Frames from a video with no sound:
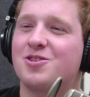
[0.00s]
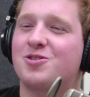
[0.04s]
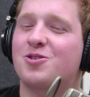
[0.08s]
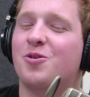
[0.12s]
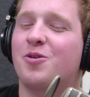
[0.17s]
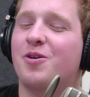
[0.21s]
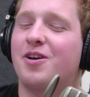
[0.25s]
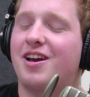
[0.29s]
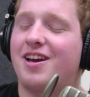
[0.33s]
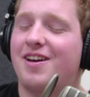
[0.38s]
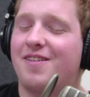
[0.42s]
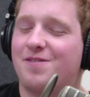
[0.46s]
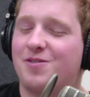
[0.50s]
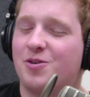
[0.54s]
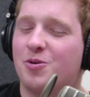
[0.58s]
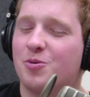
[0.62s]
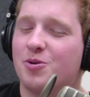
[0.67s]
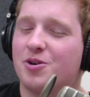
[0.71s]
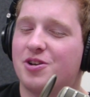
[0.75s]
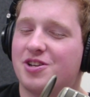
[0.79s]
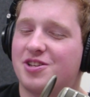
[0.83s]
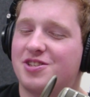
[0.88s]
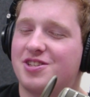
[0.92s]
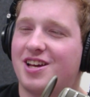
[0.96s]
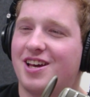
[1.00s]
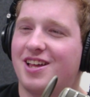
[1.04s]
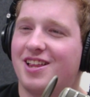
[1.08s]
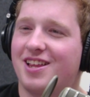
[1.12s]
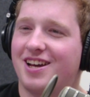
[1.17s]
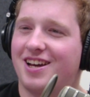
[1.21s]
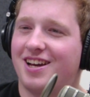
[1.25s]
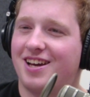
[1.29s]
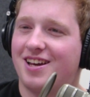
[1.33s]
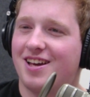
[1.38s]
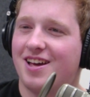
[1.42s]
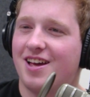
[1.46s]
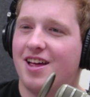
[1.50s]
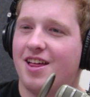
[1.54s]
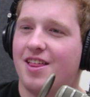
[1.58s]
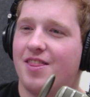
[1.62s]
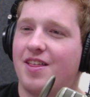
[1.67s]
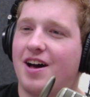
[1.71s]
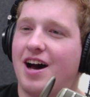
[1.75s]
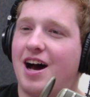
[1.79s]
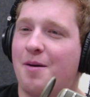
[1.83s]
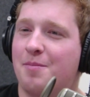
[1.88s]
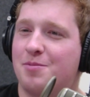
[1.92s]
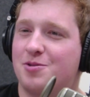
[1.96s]
So if you were to say like
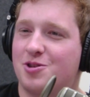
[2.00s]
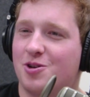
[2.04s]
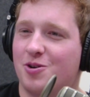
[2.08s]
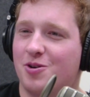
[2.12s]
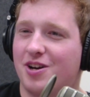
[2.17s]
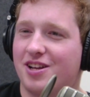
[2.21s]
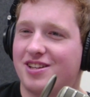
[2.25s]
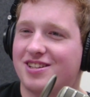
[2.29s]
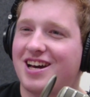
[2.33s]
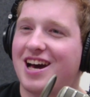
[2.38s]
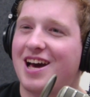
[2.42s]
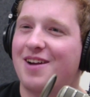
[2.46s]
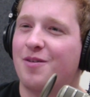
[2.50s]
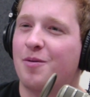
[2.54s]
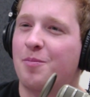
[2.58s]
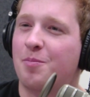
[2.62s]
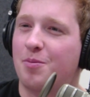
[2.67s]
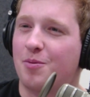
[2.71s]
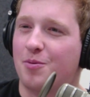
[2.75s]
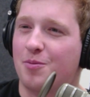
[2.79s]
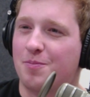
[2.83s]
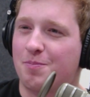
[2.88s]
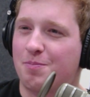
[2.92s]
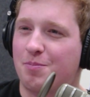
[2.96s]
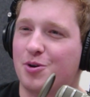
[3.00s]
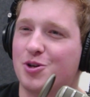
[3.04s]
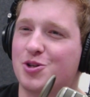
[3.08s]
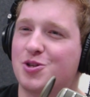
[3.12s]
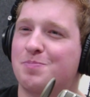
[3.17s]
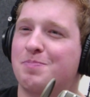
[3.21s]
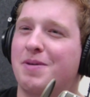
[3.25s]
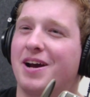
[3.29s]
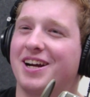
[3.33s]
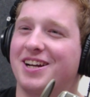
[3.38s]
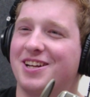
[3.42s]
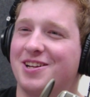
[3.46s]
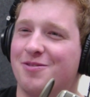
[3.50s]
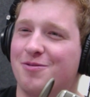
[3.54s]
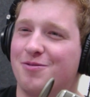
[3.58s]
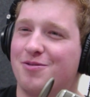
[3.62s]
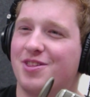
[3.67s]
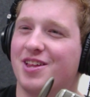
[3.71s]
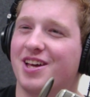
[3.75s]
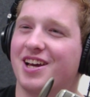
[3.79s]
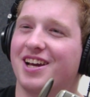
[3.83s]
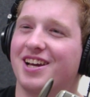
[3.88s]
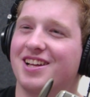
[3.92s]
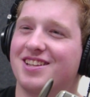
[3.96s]
so it's kind of a perspective
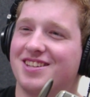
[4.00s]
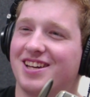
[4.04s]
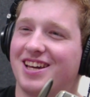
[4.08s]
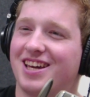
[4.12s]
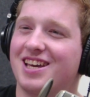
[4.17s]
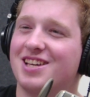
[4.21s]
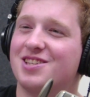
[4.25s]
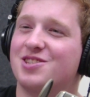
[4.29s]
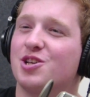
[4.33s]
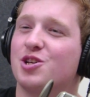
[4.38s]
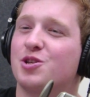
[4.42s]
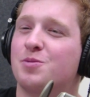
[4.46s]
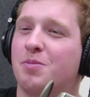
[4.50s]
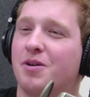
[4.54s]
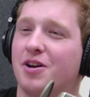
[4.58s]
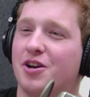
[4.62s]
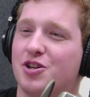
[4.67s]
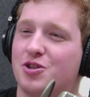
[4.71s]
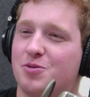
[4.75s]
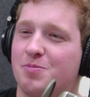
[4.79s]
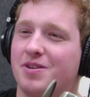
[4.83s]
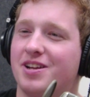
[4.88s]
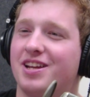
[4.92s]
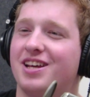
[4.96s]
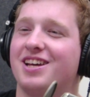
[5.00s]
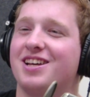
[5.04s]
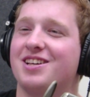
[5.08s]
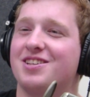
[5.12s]
thing. It's like, is this punishment?